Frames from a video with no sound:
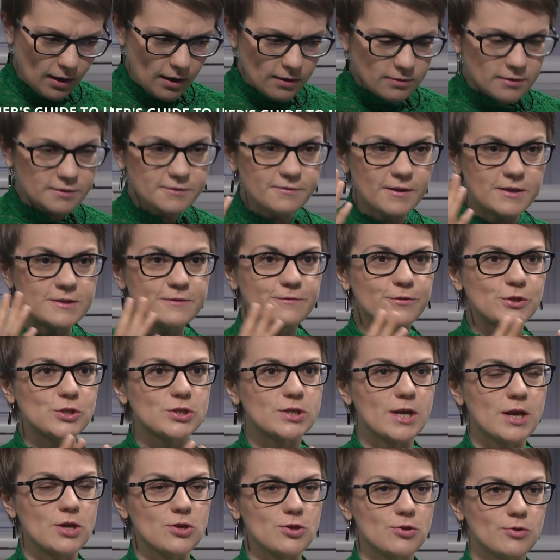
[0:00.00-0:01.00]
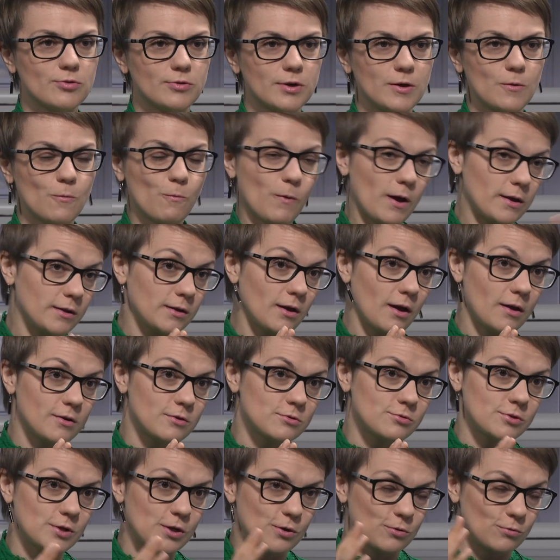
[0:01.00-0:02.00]
in the 21st century, one
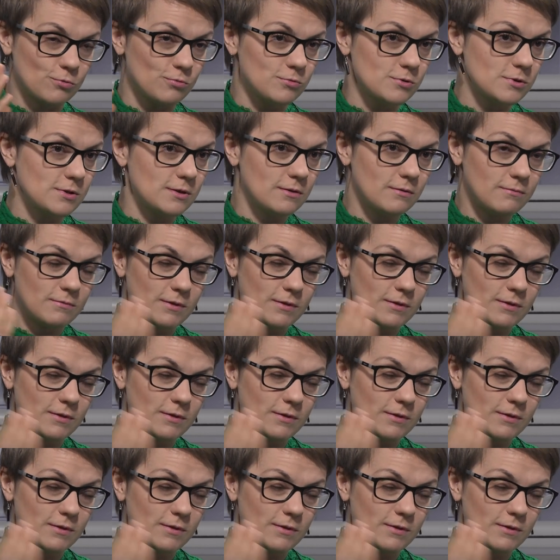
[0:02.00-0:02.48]
country could